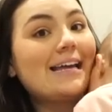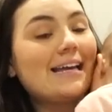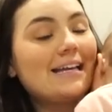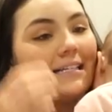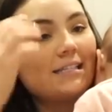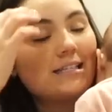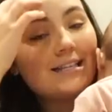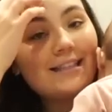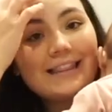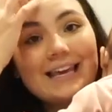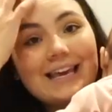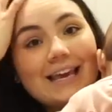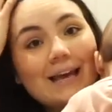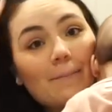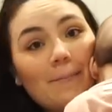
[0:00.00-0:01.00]
Is
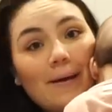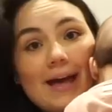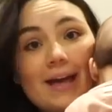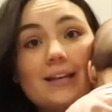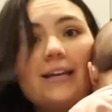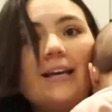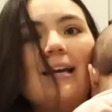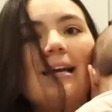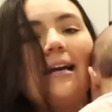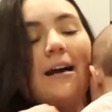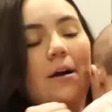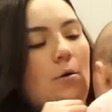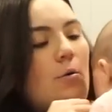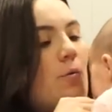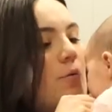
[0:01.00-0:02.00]
the bed.
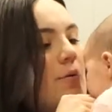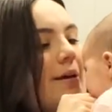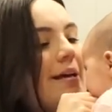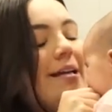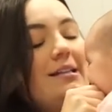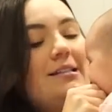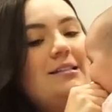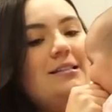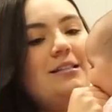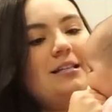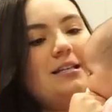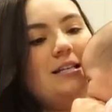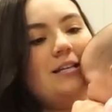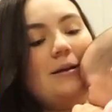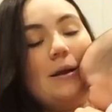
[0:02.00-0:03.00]

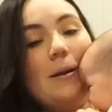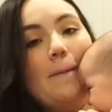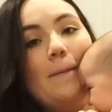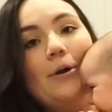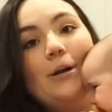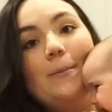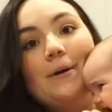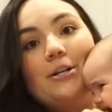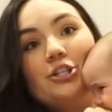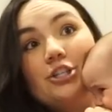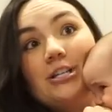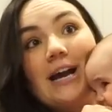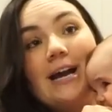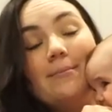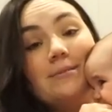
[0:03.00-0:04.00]
It's pretty much
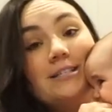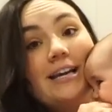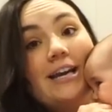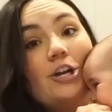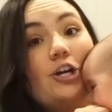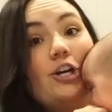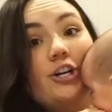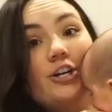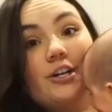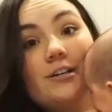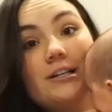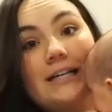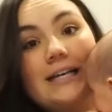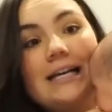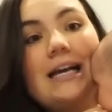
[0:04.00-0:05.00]
time to get her
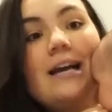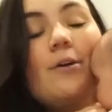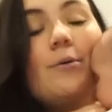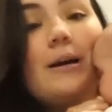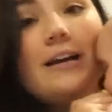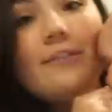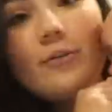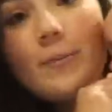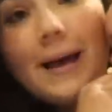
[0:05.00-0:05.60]
ready for